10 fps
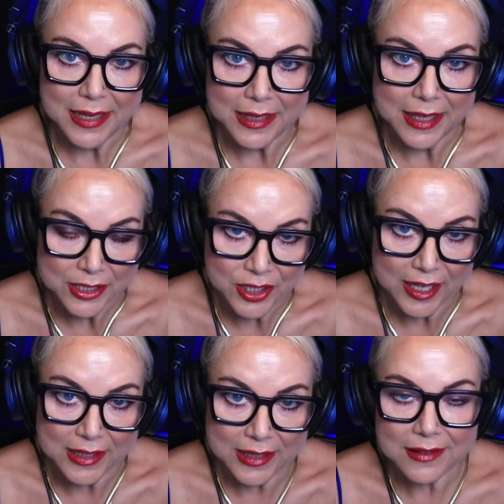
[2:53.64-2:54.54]

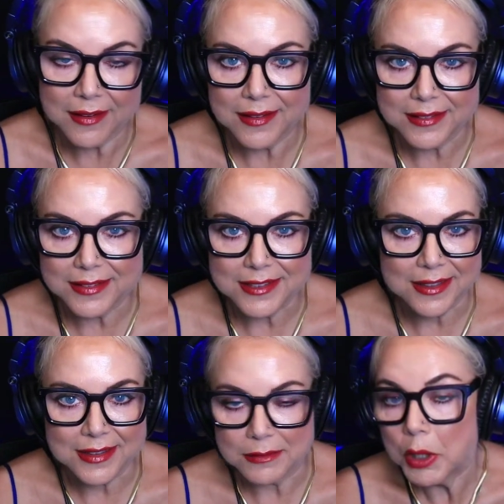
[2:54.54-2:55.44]
educating and
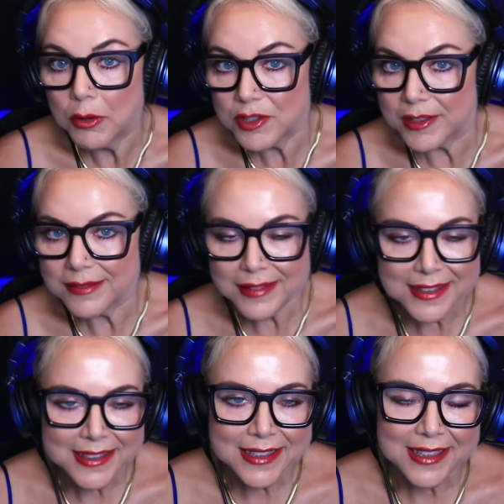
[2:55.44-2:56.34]
uh, coaching.
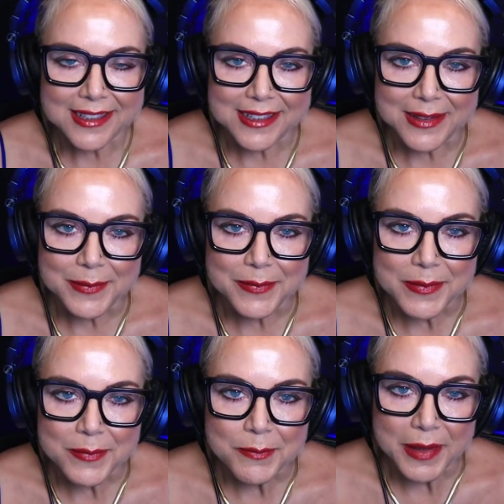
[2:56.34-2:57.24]

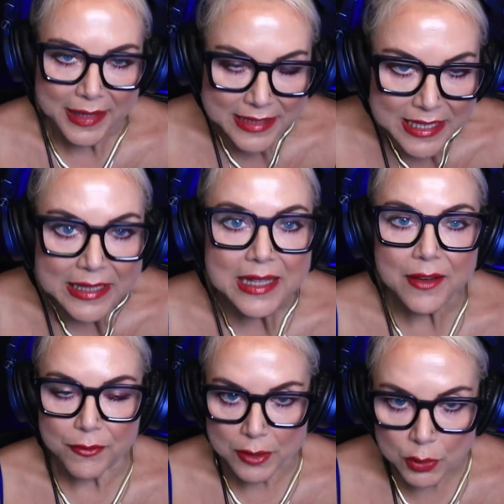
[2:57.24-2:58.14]
Um, but I did
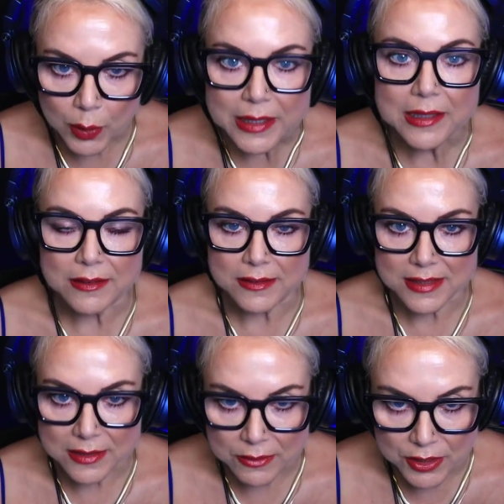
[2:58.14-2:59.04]
that for 20 years
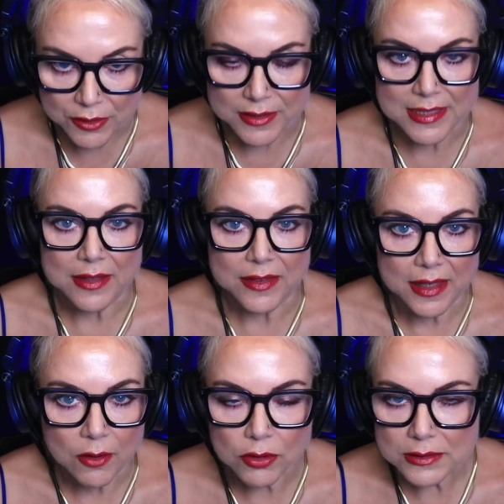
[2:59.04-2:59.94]
in New Jersey. And
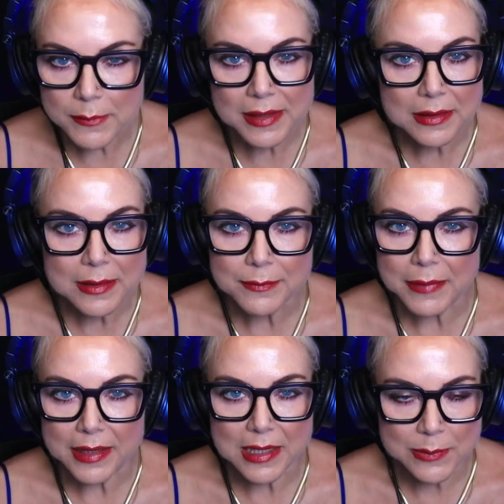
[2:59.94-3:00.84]
then ultimately,
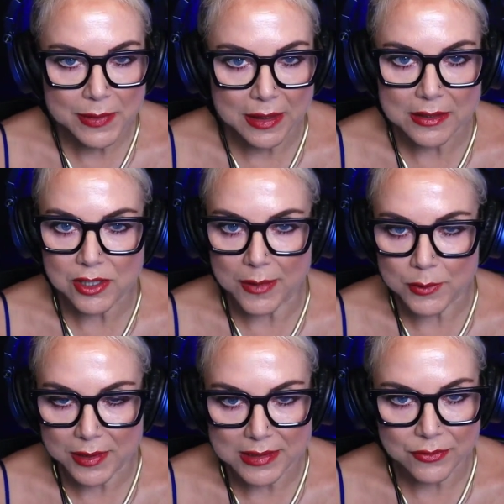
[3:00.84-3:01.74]
my husband got a job
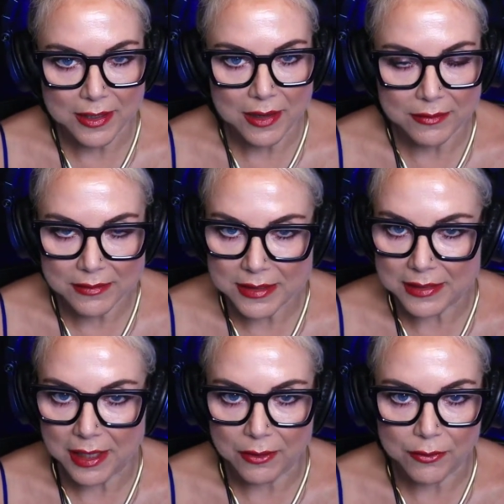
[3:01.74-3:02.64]
transfer out in
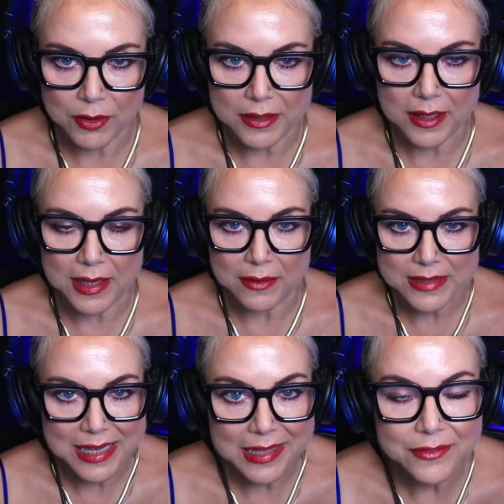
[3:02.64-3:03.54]
California. And I was
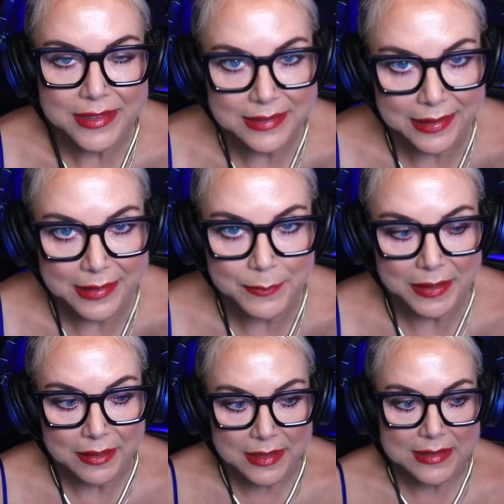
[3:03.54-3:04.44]
kind of excited
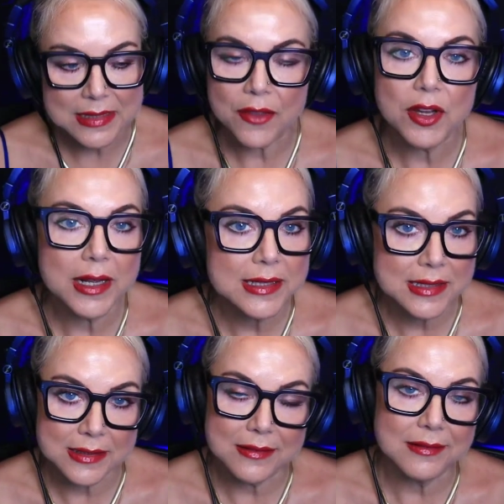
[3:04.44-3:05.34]
because not that I
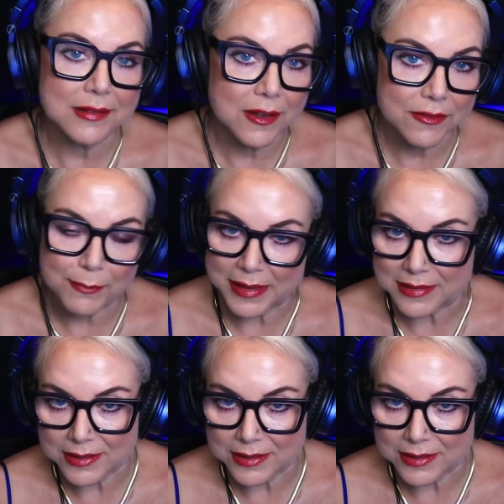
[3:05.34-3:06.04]
didn't love my East